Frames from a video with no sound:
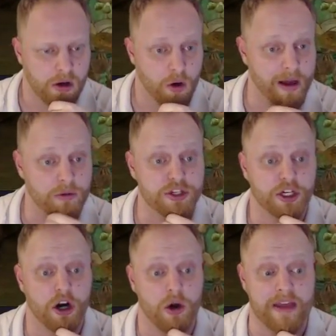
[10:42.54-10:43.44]
Oh, that was
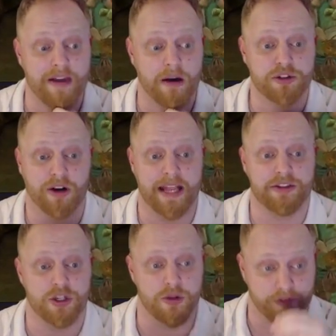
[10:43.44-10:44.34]
her, okay, that was her
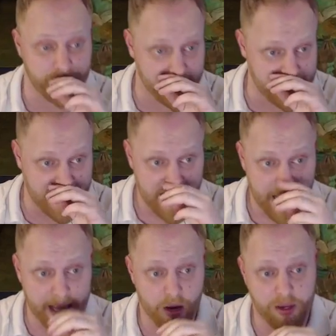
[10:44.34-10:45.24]
A2 for the
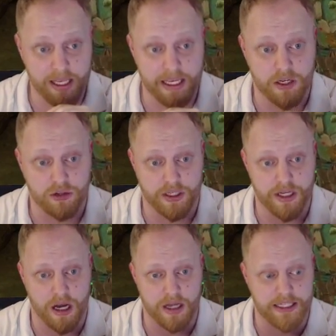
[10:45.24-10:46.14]
AoE
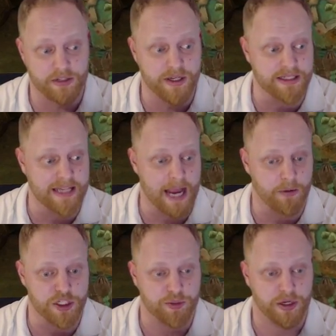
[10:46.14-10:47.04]
increase, decrease attack,
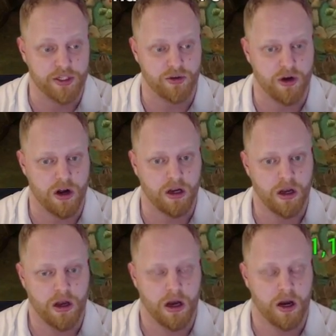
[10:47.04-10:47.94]
which is pretty strong.
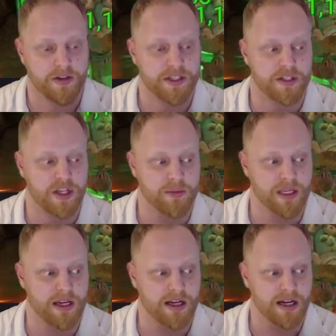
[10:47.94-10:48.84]
This isn't going to
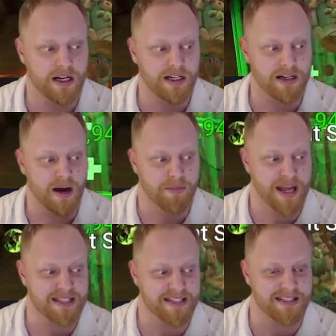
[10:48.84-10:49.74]
be a
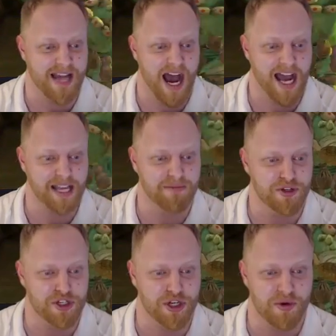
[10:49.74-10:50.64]
best time
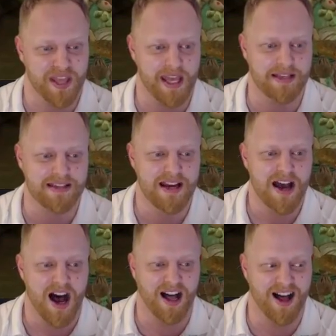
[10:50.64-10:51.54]
showcase.
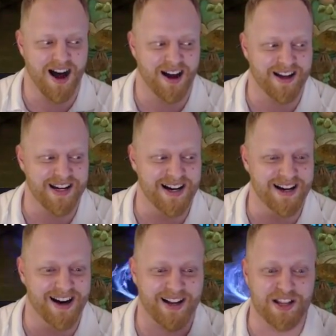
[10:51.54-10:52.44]
I'm
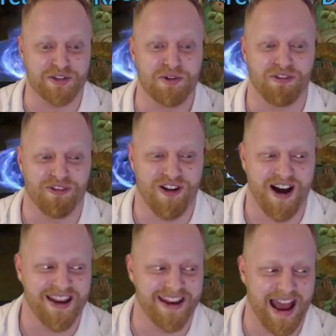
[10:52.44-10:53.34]
gonna do a
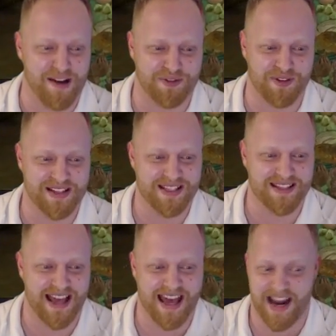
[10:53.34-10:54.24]
run after this
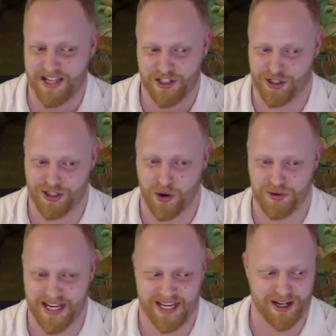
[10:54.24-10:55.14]
that I just
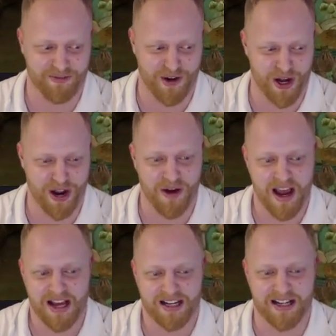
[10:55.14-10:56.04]
don't take it off auto
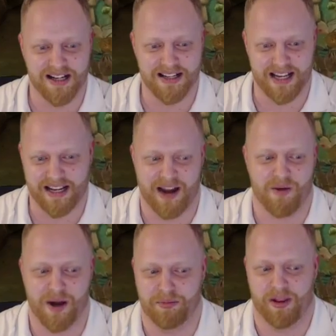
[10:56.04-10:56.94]
because I kind of
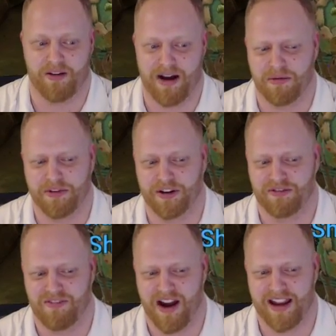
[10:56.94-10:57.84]
want to play around with
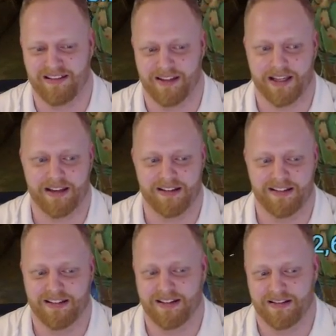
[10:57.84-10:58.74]
her, right? Like
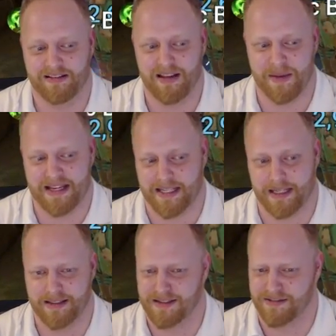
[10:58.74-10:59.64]
that makes
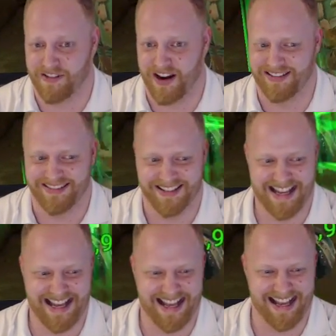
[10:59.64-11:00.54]
sense, right?
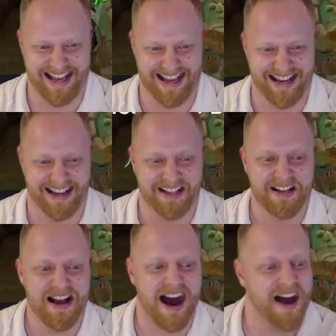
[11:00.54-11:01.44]

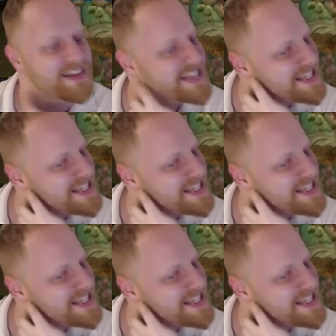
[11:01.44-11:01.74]
This